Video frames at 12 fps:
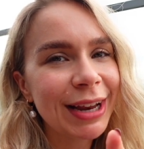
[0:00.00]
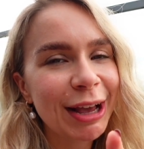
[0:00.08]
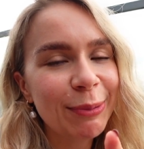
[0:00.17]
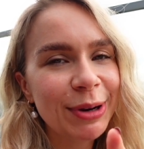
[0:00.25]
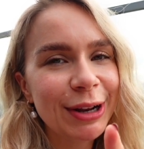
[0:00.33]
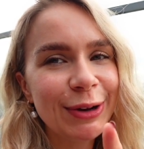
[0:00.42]

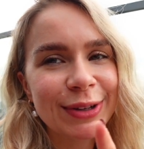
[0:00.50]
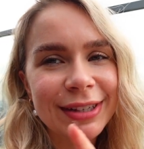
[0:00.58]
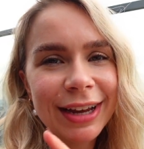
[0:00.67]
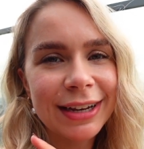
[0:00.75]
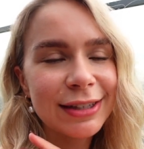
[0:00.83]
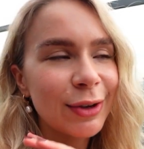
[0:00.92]
now what it looks
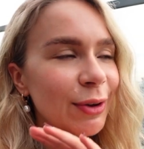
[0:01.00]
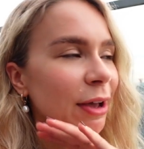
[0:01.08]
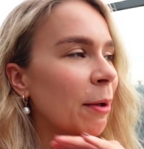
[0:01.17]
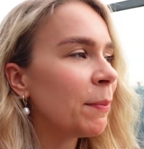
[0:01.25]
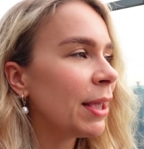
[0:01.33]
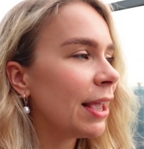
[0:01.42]
like, so
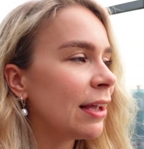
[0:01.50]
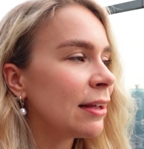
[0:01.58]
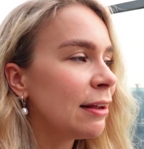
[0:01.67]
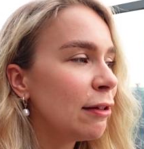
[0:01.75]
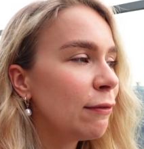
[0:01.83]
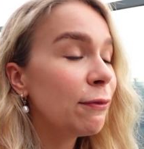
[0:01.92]
come here
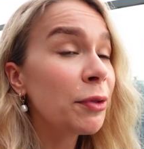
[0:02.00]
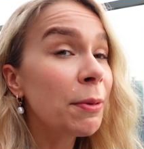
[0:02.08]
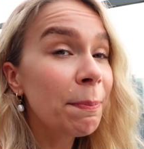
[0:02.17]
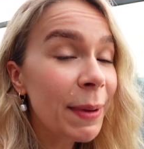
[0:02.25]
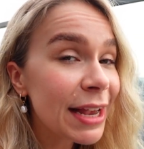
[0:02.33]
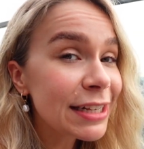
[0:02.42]
for the
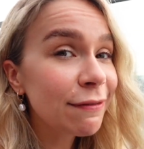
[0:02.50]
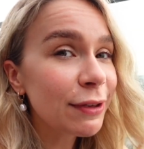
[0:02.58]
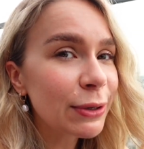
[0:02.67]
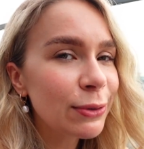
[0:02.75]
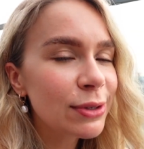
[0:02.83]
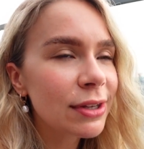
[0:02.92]
best
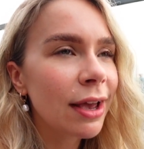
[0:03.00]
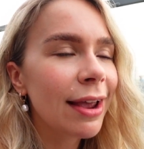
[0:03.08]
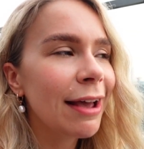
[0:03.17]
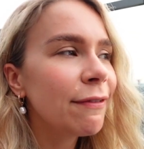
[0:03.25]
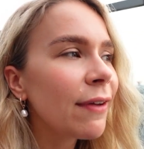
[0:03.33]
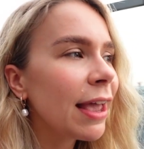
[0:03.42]
views I
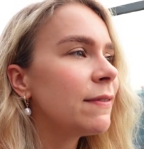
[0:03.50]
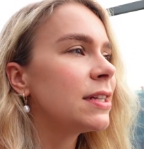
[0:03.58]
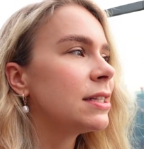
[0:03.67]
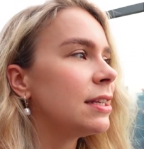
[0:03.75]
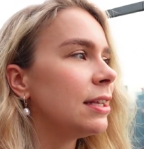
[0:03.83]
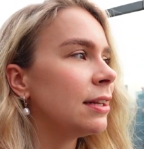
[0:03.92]
have ever
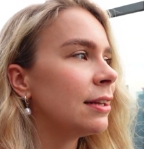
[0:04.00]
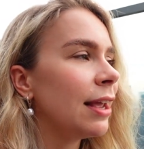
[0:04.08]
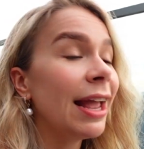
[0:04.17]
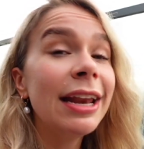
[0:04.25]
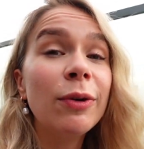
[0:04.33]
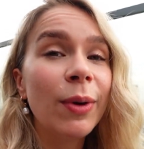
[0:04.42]
seen
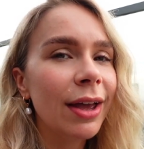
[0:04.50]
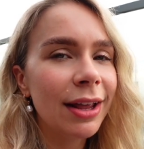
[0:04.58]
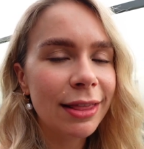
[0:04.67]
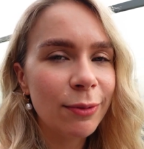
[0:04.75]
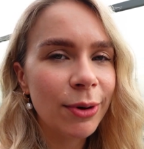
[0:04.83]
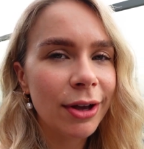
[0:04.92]
anywhere
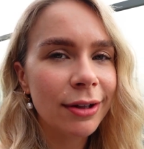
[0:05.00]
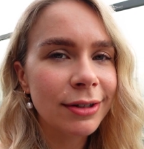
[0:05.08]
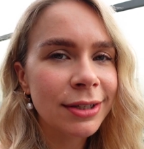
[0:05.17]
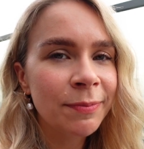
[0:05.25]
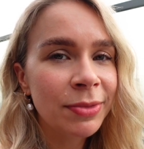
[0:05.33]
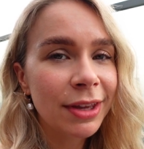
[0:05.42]
in the world.